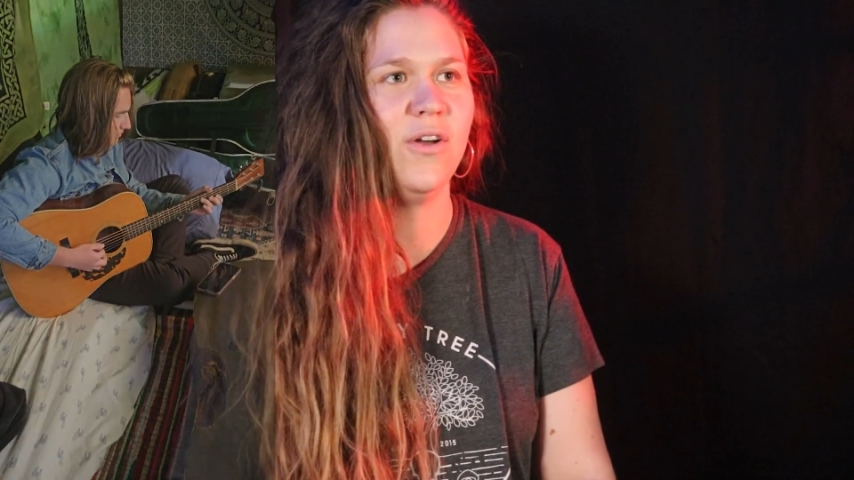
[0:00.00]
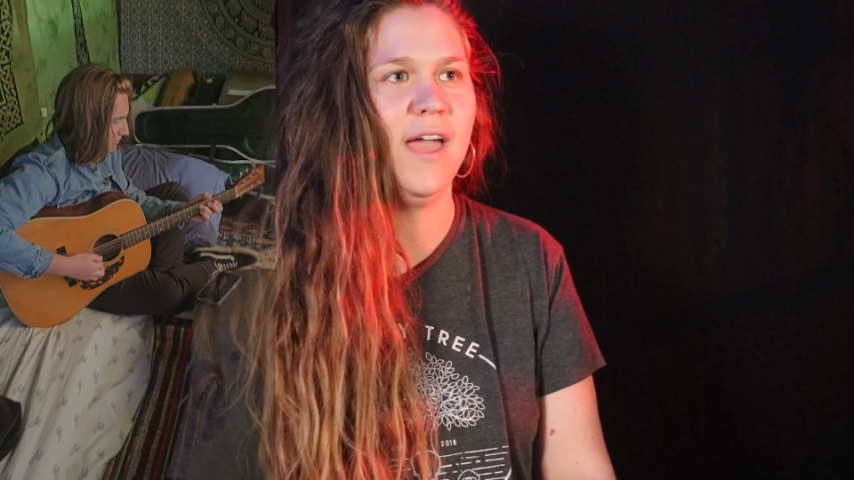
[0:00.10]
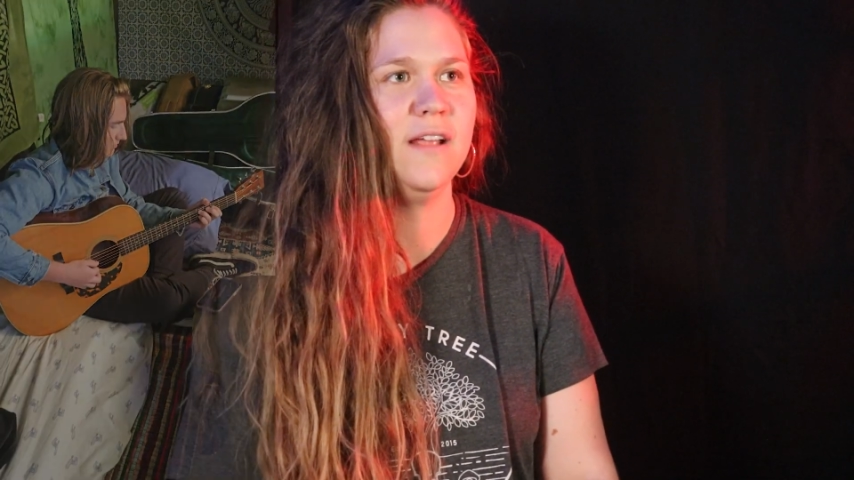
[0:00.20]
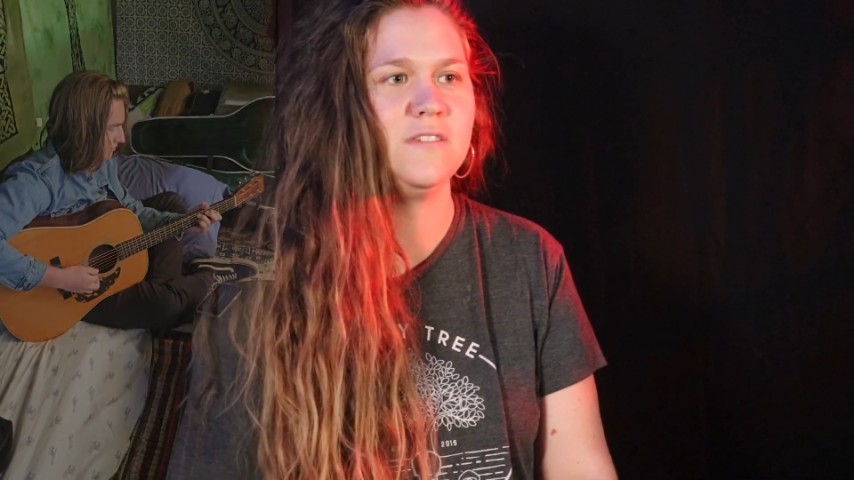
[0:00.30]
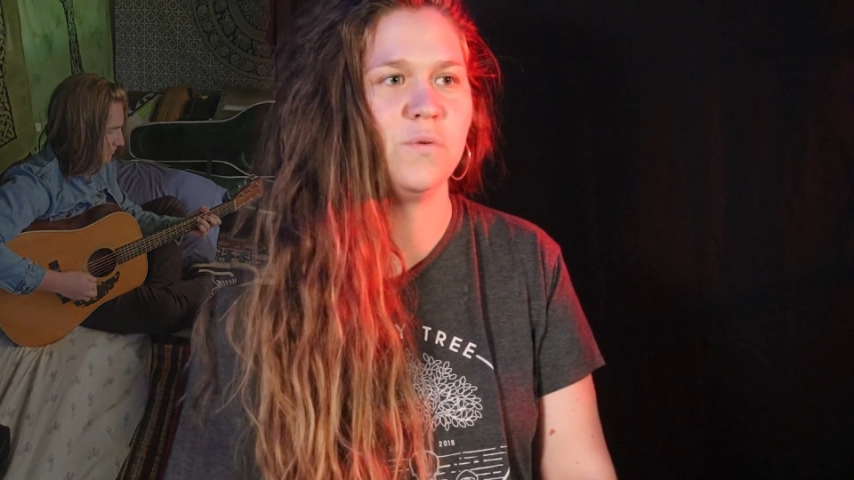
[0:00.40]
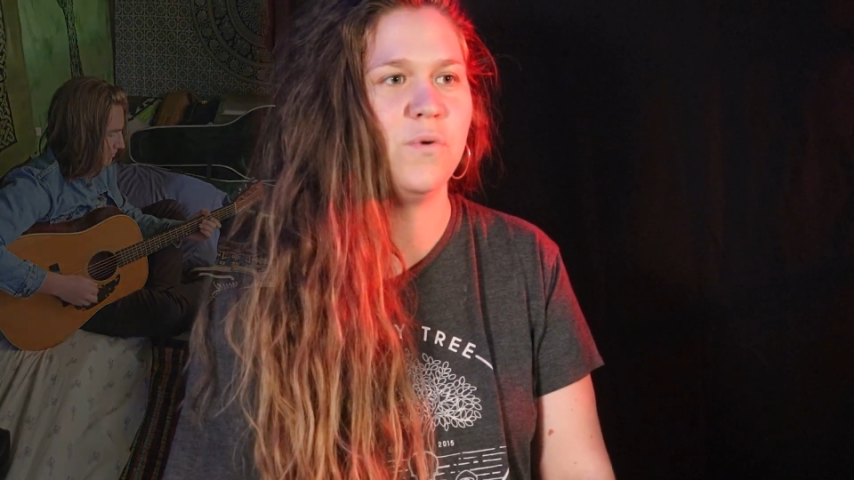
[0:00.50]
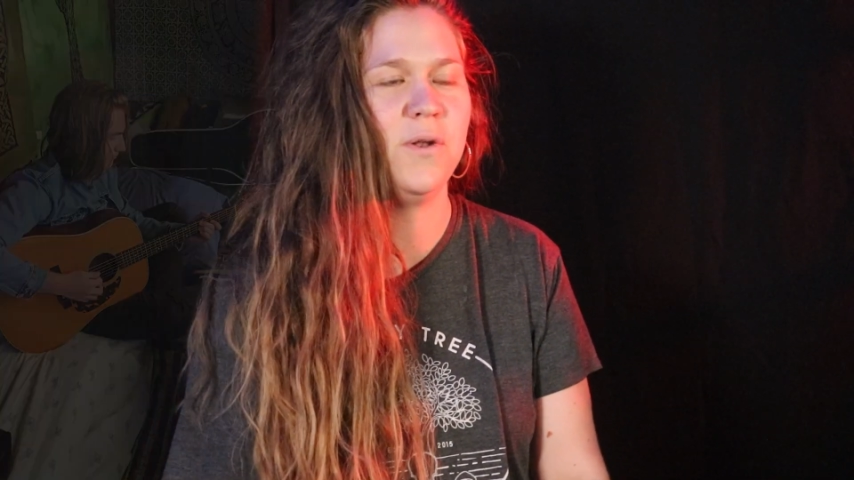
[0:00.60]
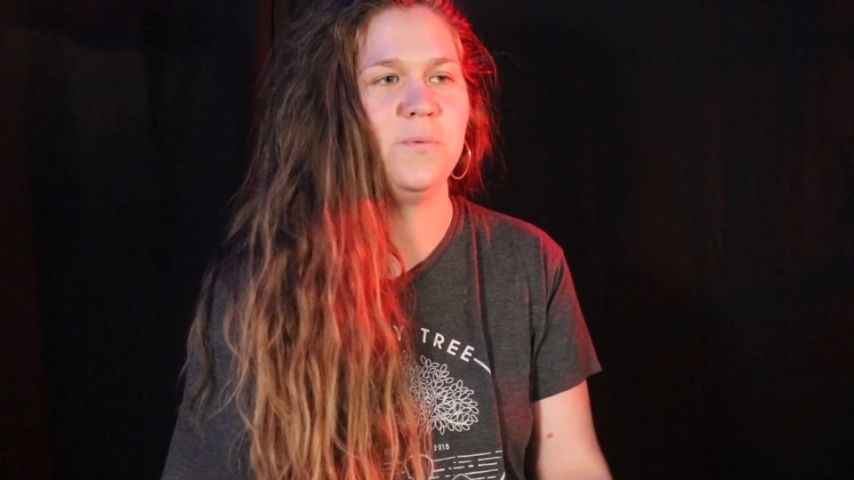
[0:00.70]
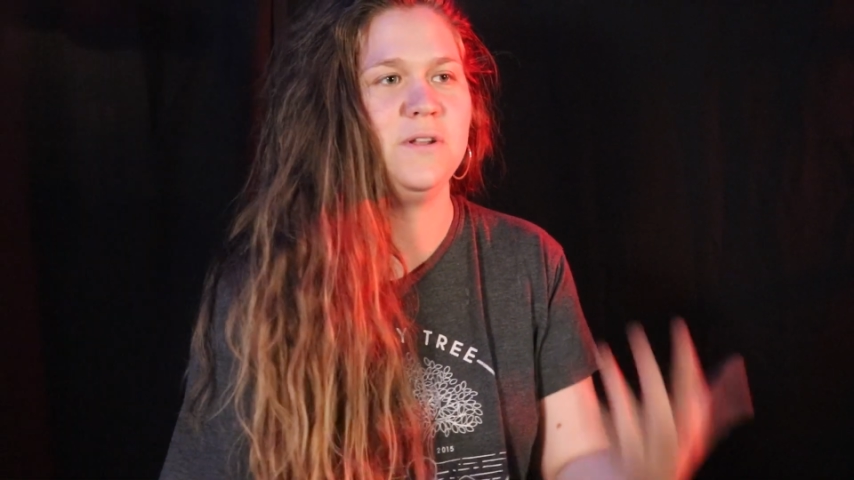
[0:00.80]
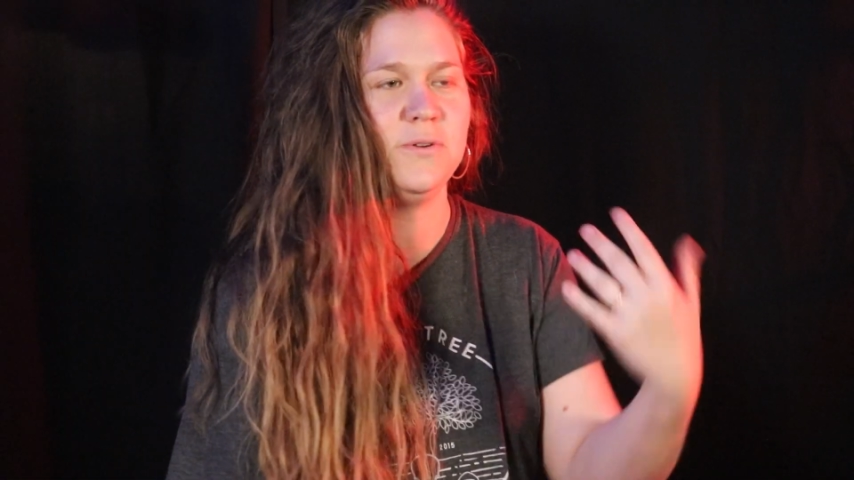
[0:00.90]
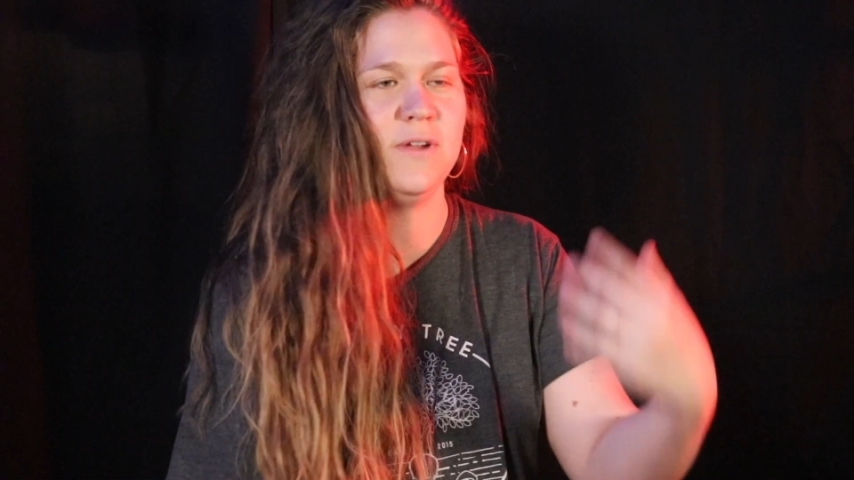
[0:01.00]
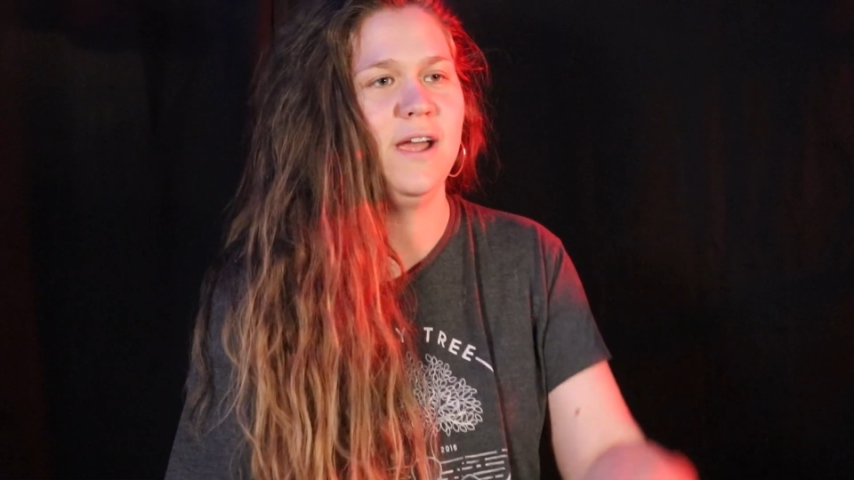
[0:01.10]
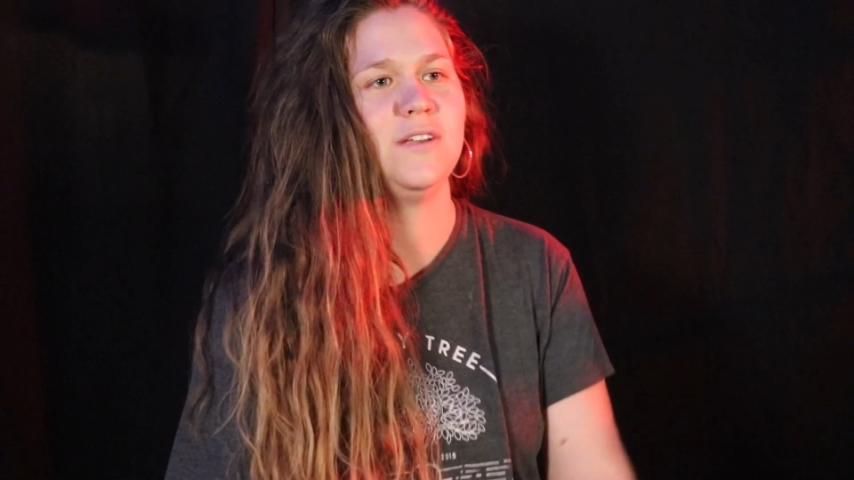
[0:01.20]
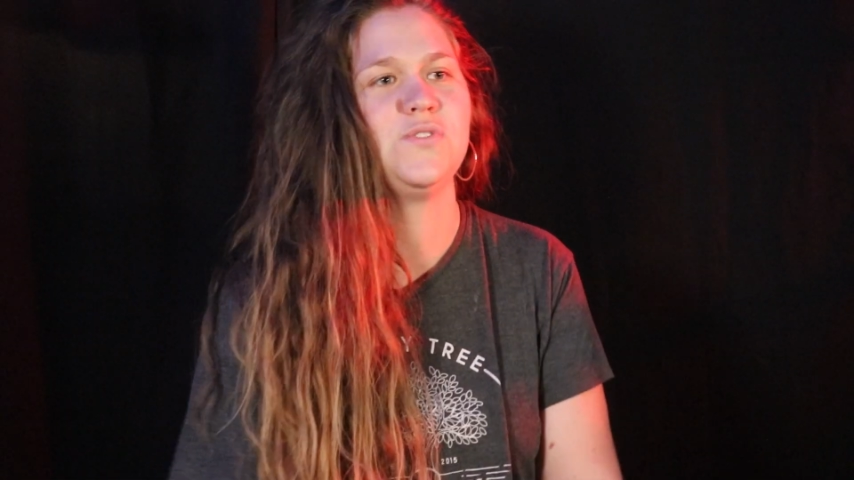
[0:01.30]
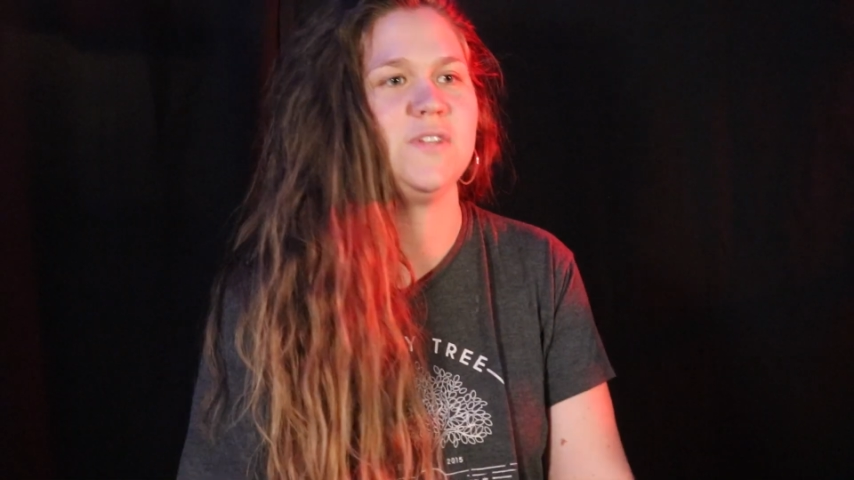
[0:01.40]
okay, so what do we do
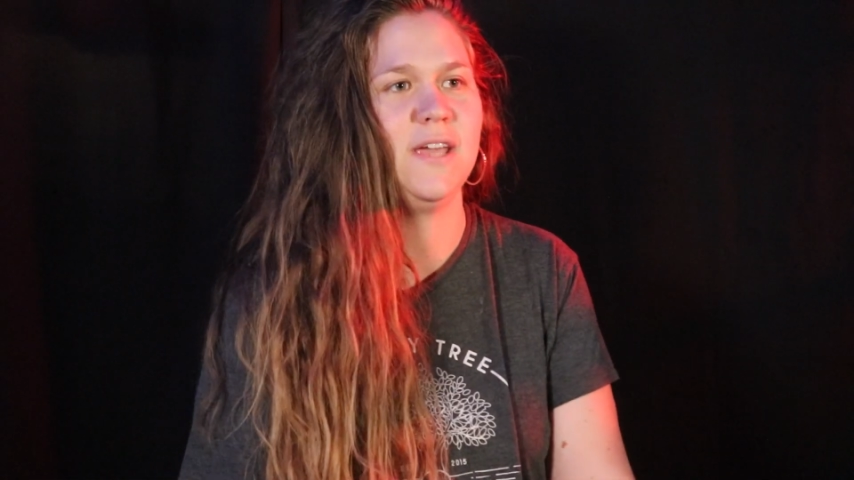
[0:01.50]
next?